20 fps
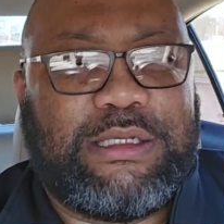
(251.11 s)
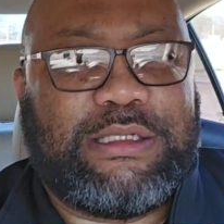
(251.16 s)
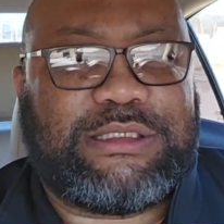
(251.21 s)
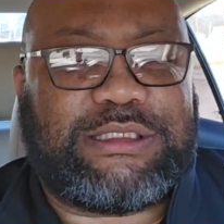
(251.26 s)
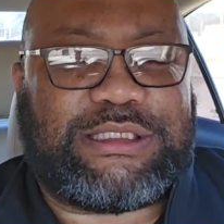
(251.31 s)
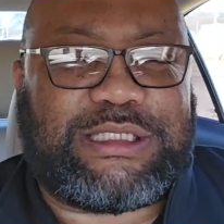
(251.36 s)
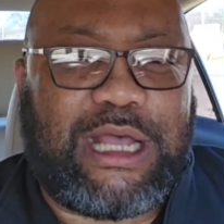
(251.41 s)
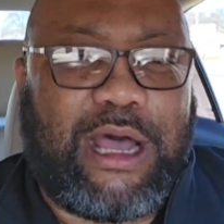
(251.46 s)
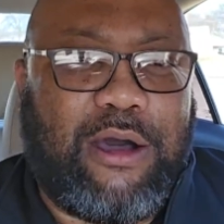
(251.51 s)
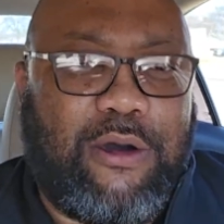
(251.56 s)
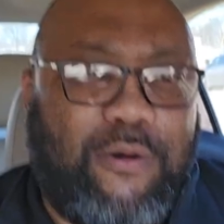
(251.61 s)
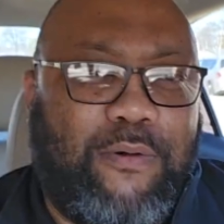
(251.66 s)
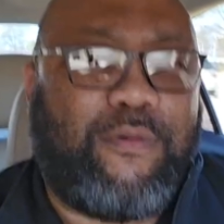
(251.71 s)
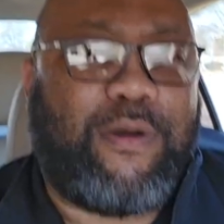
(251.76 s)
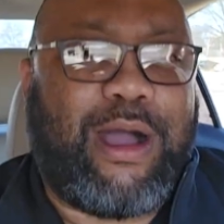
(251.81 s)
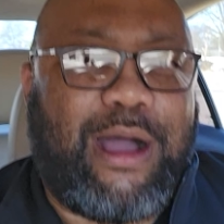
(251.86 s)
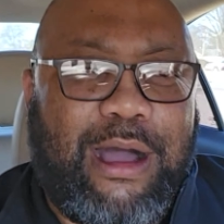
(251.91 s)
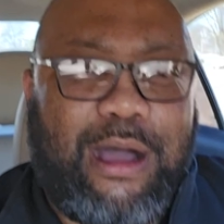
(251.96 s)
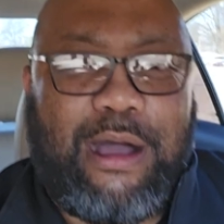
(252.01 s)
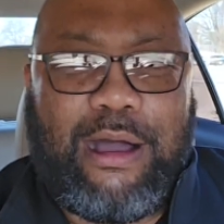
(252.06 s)
So
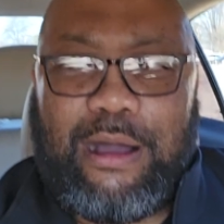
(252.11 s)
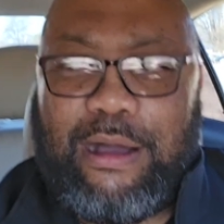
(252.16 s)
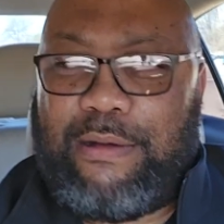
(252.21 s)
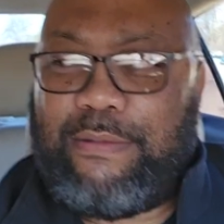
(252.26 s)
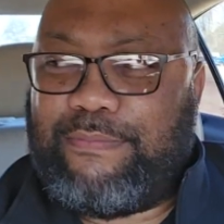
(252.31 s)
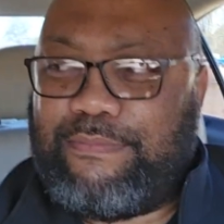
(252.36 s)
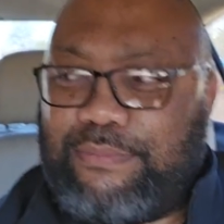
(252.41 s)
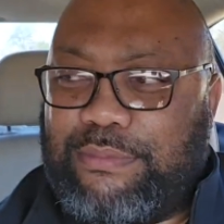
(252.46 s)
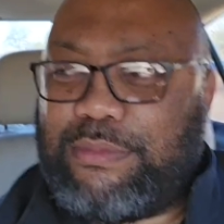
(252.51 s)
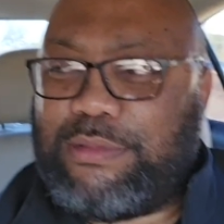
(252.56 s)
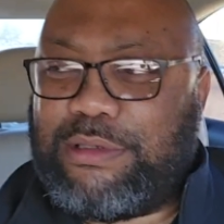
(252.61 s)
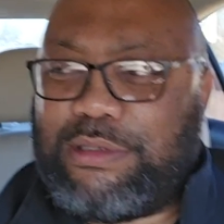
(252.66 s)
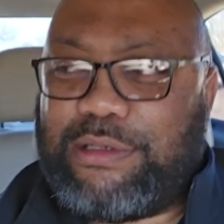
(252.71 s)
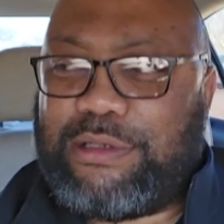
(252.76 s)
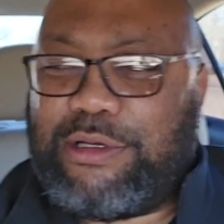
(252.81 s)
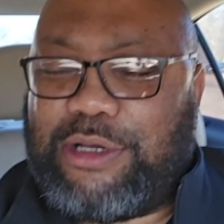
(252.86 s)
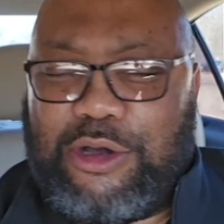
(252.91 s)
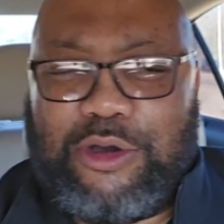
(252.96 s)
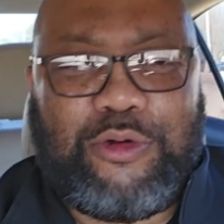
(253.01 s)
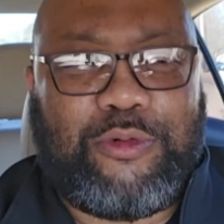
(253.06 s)

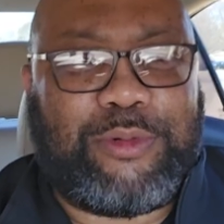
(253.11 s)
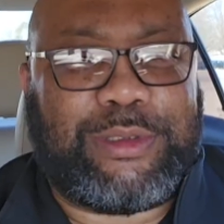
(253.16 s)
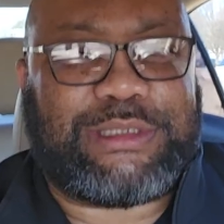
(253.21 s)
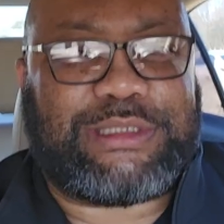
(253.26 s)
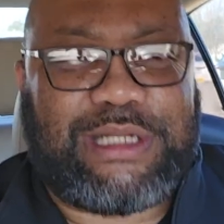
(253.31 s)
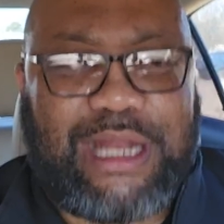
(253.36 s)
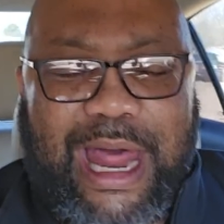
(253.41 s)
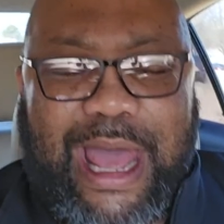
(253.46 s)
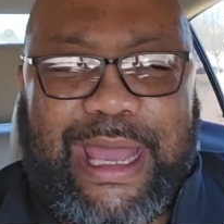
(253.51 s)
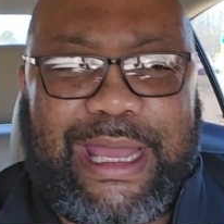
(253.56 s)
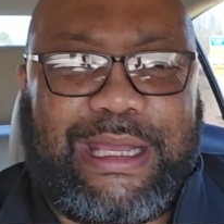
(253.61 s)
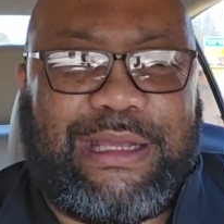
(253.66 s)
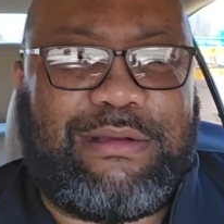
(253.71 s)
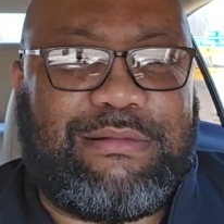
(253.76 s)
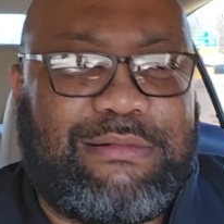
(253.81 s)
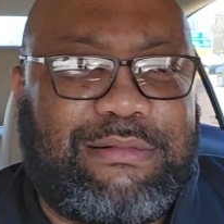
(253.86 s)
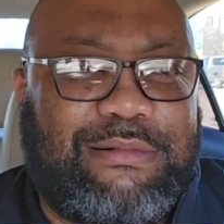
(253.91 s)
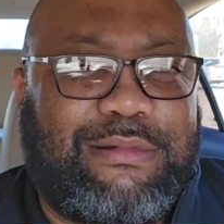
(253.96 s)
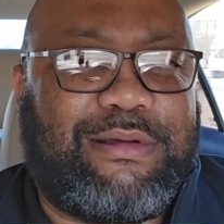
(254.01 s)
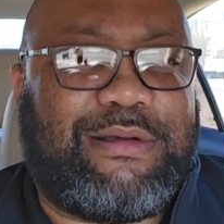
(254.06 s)
Goo was like,
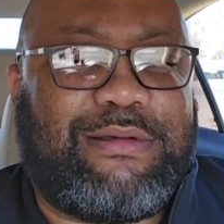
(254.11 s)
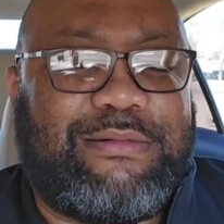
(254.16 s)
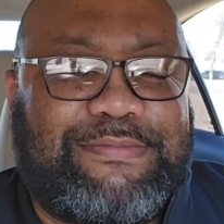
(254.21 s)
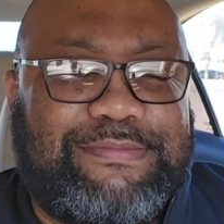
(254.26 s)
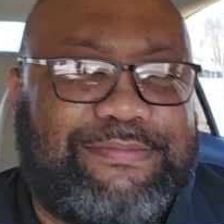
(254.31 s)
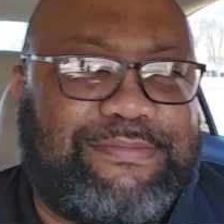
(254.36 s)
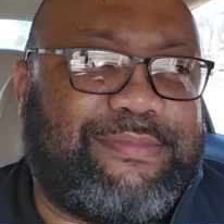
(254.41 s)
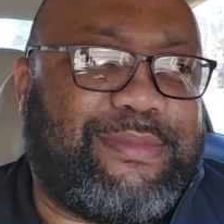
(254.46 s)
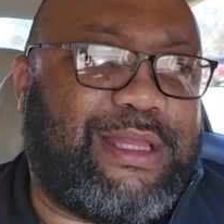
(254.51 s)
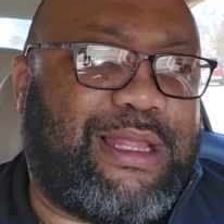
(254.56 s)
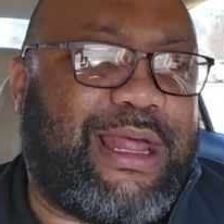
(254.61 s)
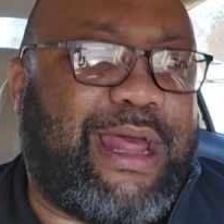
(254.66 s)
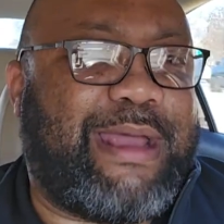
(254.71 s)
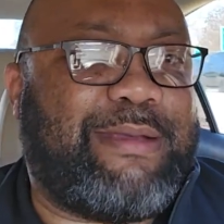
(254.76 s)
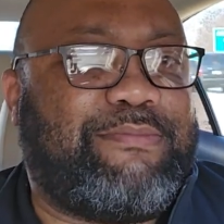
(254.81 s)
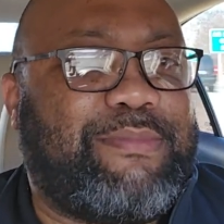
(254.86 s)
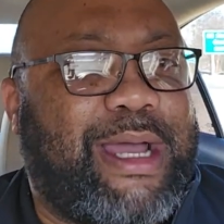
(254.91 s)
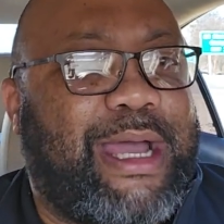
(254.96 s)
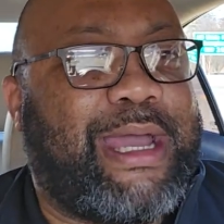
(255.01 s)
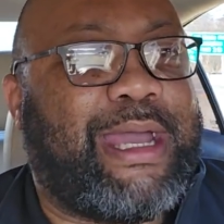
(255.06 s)

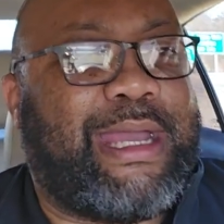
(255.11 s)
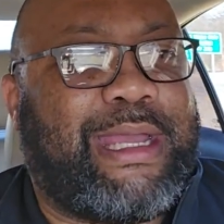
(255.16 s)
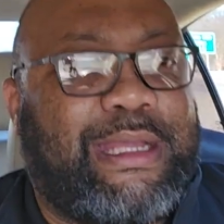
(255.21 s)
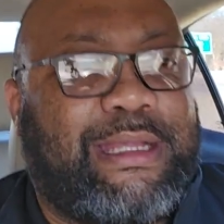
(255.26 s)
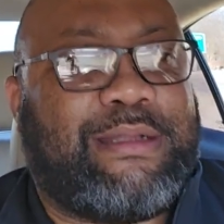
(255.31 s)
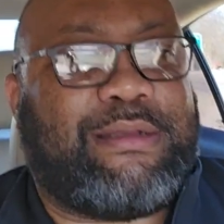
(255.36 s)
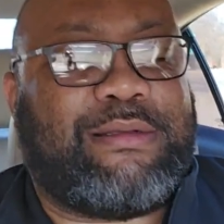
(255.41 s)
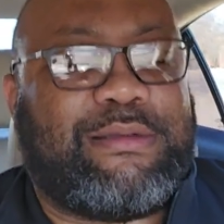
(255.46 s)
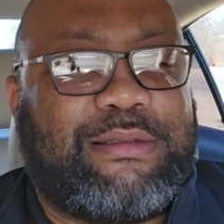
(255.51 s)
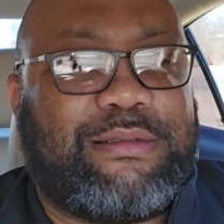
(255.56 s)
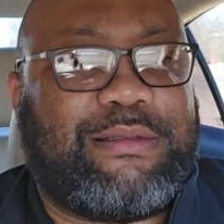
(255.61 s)
man,